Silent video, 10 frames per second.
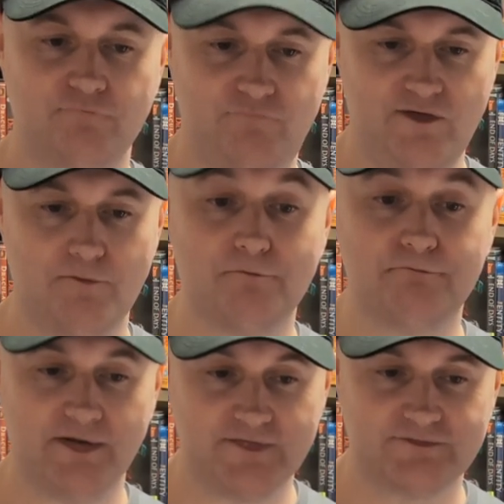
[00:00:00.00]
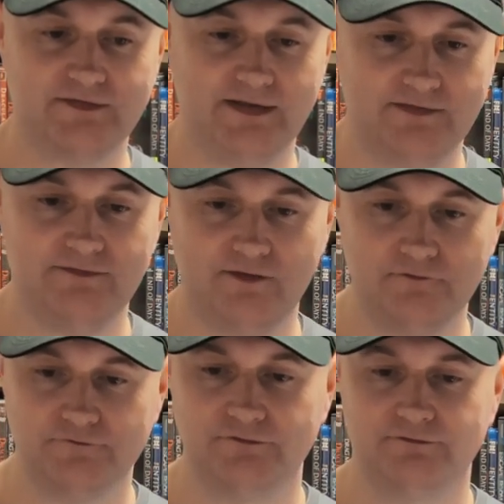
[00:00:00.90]
film based in
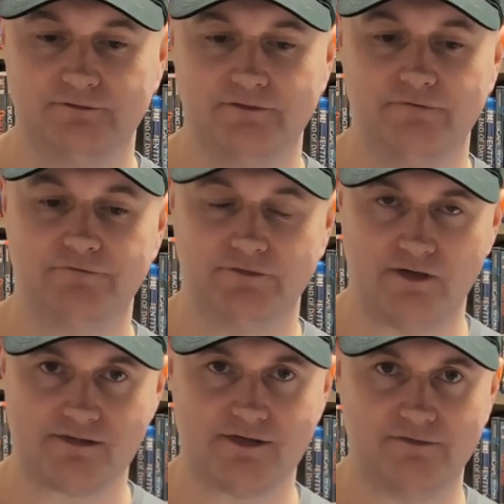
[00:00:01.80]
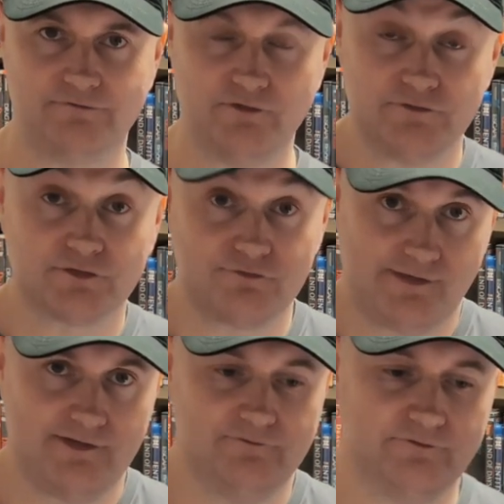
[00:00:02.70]
those scenarios,
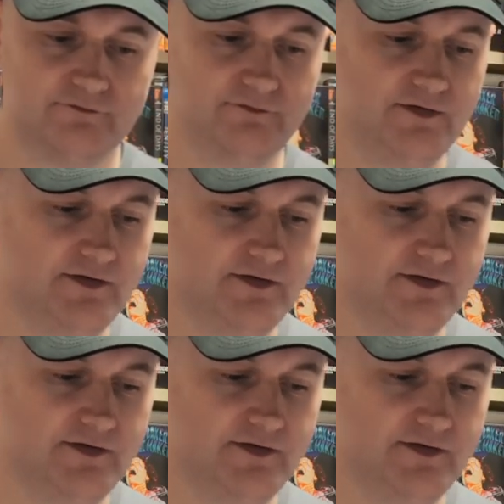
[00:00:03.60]
underground